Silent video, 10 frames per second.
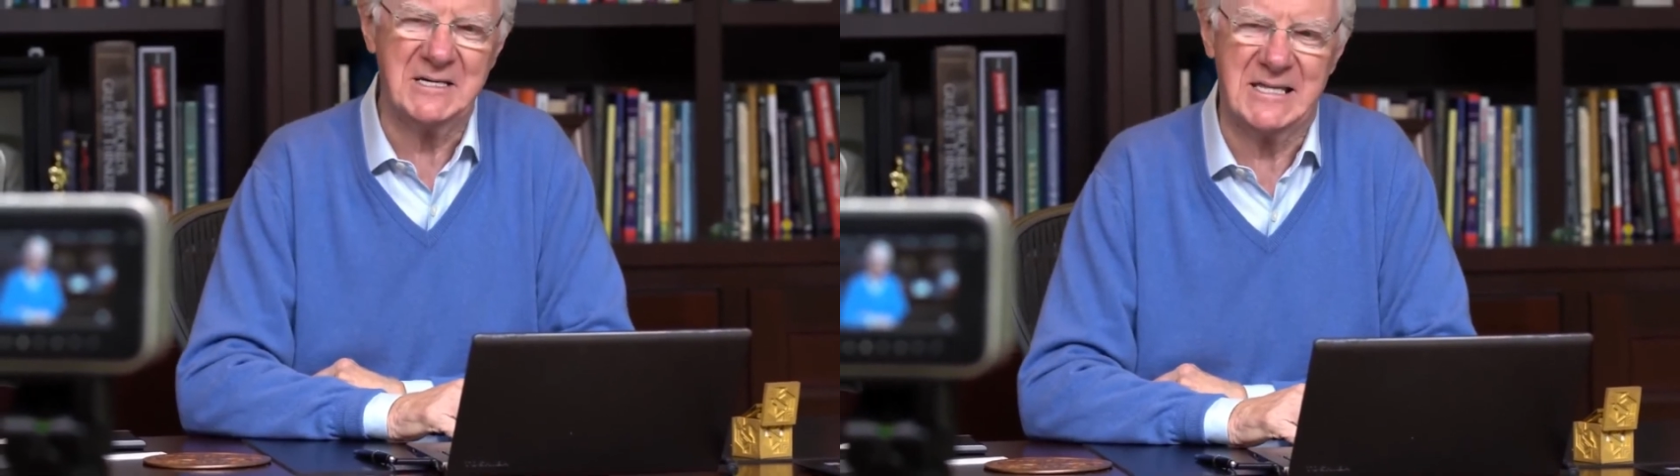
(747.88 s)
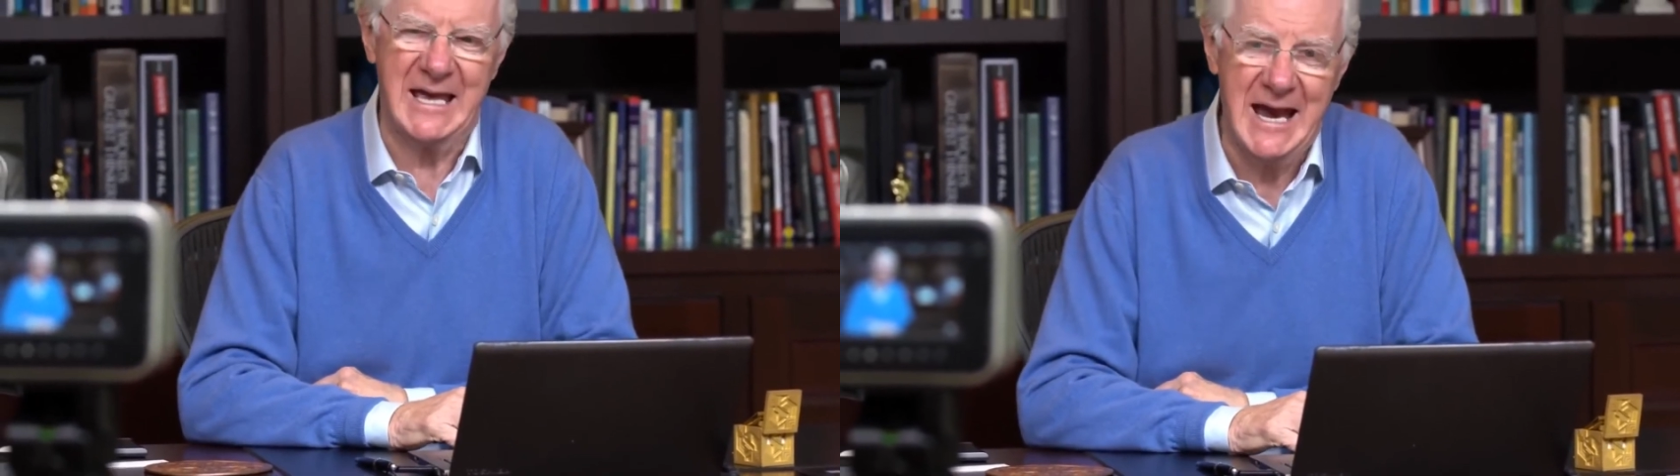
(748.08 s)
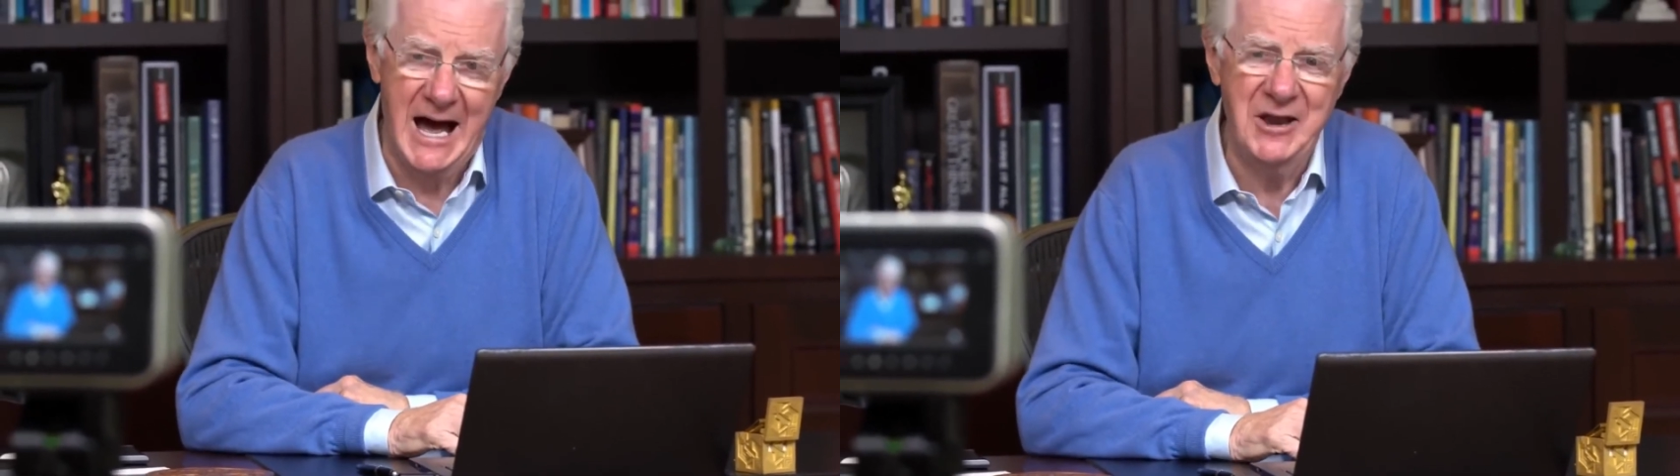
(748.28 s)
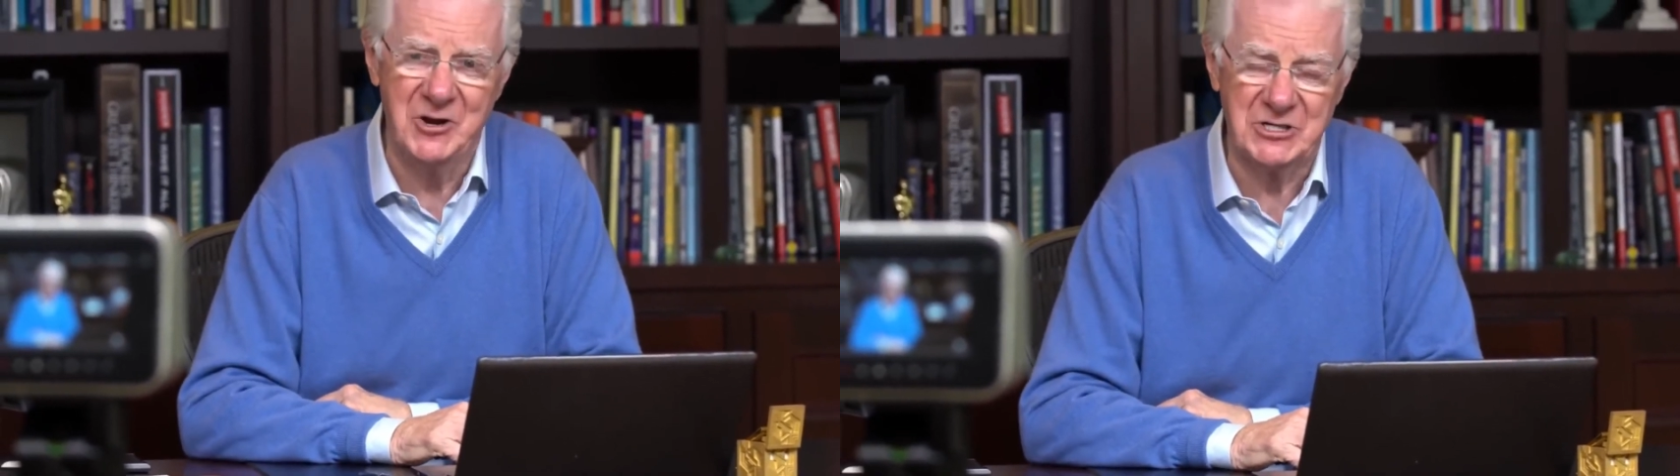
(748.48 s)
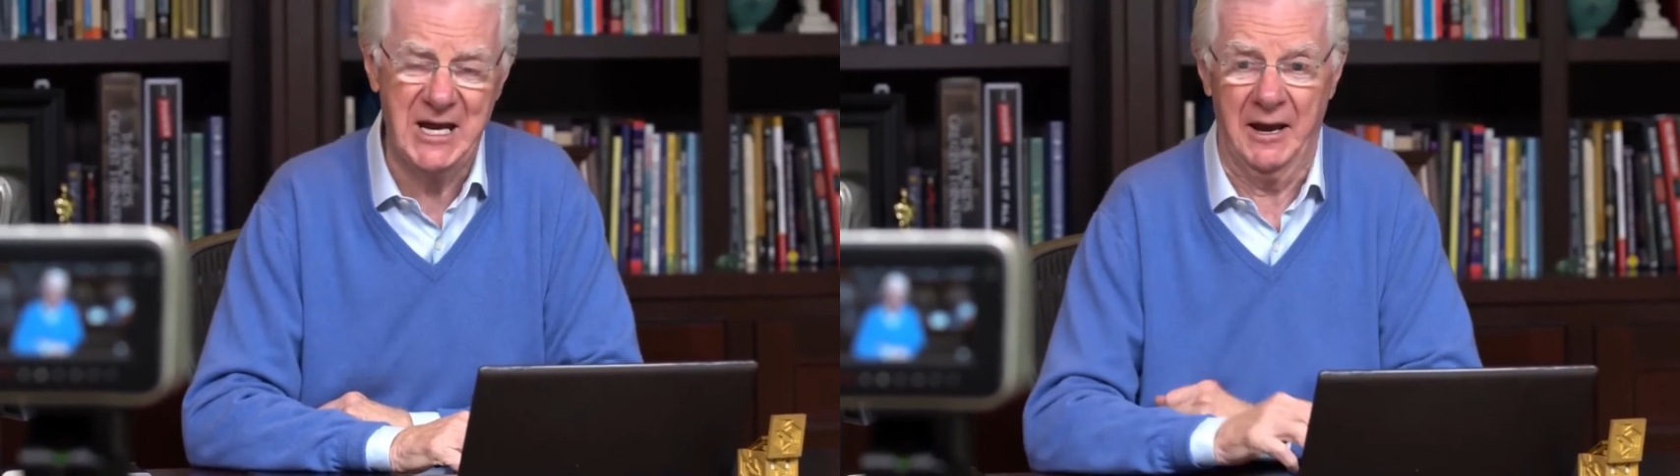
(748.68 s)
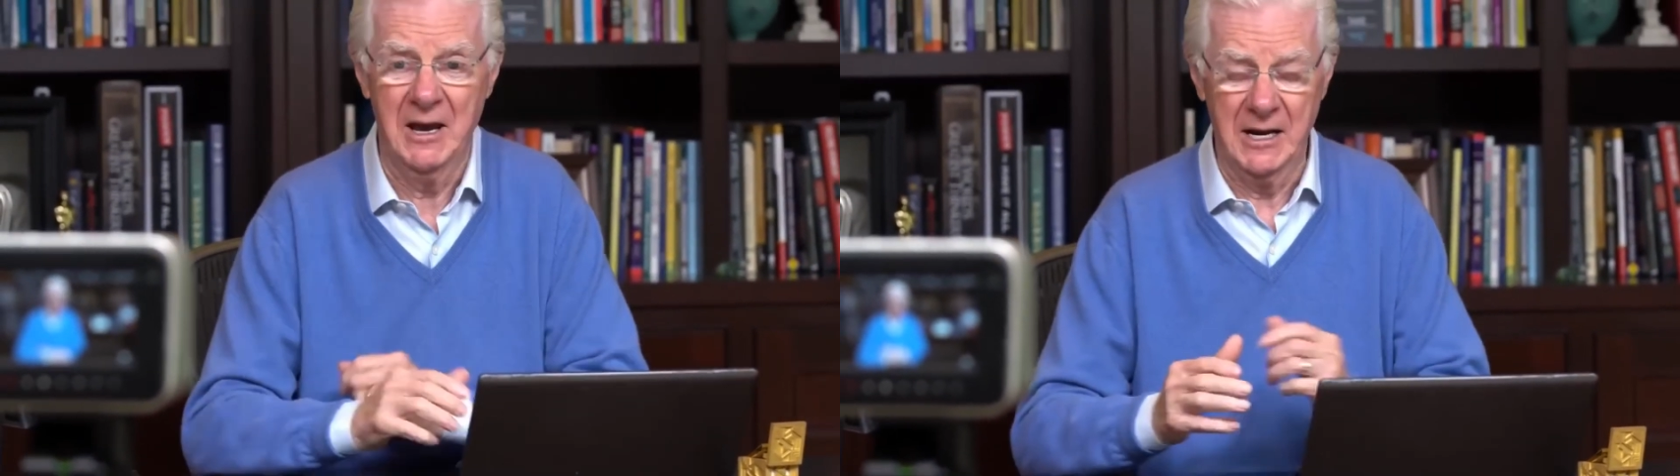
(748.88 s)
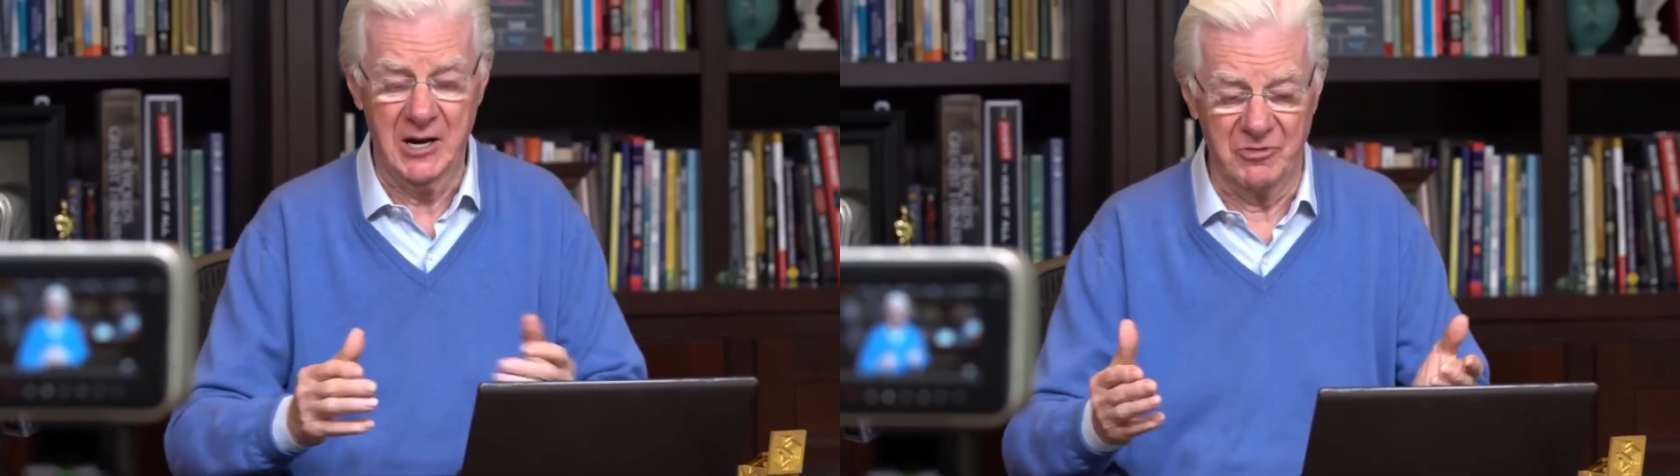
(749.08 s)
they understand. Now,